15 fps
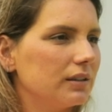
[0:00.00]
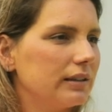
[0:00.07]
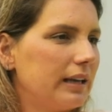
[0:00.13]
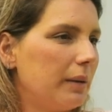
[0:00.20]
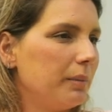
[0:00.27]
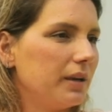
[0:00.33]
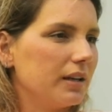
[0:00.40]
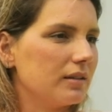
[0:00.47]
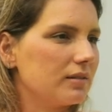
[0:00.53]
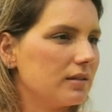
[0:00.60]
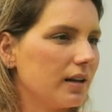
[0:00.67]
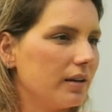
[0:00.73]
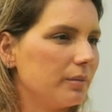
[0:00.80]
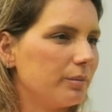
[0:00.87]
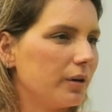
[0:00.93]
chemicals
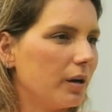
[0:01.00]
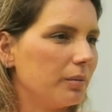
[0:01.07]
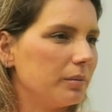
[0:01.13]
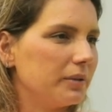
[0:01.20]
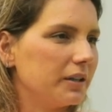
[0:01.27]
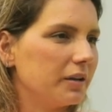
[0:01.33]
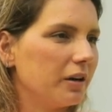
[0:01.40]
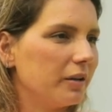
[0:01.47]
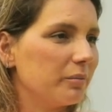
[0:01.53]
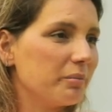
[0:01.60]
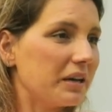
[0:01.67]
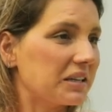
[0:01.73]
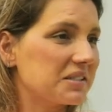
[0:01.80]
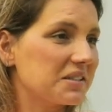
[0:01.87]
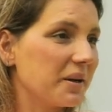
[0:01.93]
that probably got
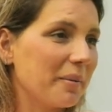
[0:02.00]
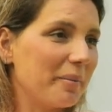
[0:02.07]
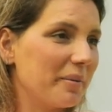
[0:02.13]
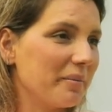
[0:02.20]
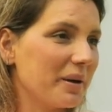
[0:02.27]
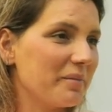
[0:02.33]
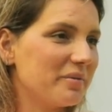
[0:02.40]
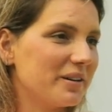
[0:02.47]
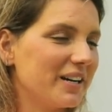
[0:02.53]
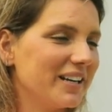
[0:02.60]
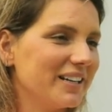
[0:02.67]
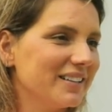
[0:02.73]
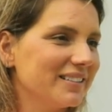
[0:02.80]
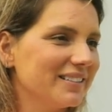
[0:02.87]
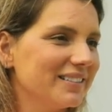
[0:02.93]
mixed up in my brain.